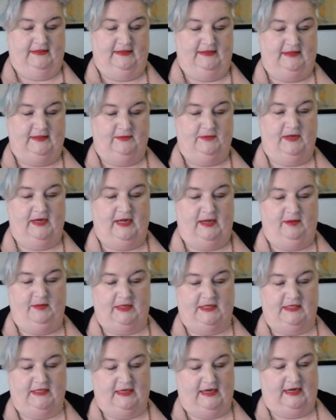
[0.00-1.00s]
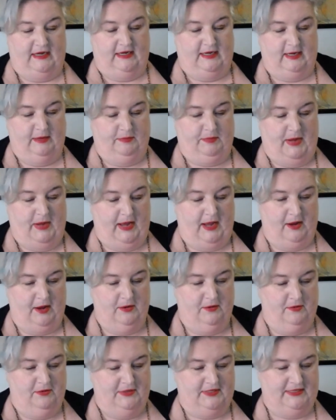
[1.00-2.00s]
This one I'm excited
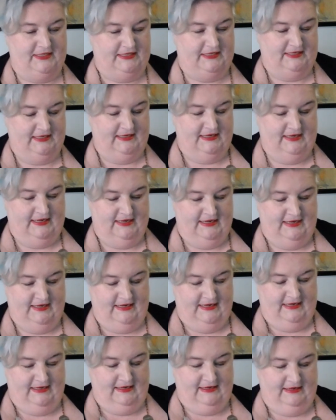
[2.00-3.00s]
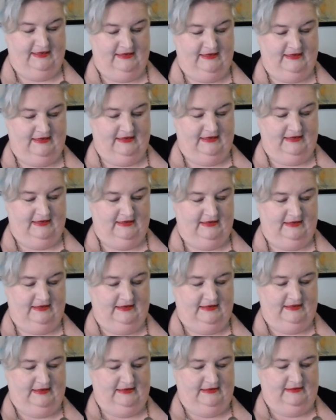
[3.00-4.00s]
about.
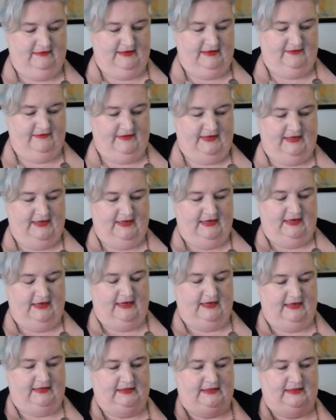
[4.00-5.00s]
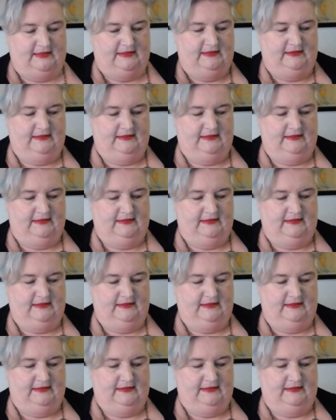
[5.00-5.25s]
Oh, what have we got?